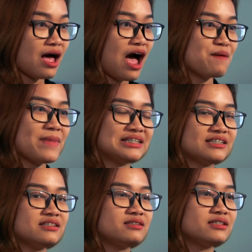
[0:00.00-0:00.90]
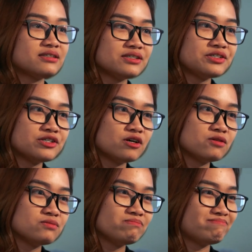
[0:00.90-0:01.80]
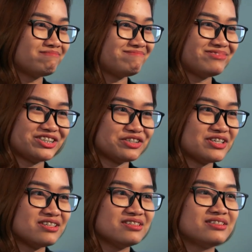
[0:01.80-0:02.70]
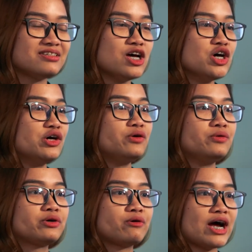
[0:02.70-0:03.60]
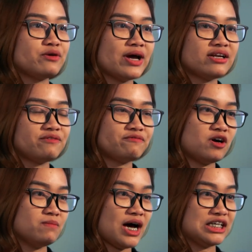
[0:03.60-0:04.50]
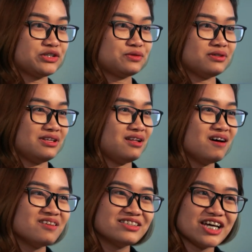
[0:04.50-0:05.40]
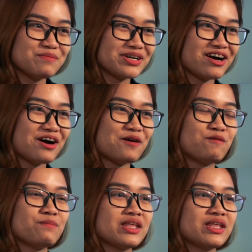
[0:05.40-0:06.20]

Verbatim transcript: I met a sixty-year-old student who graduated from high school a long, long time ago,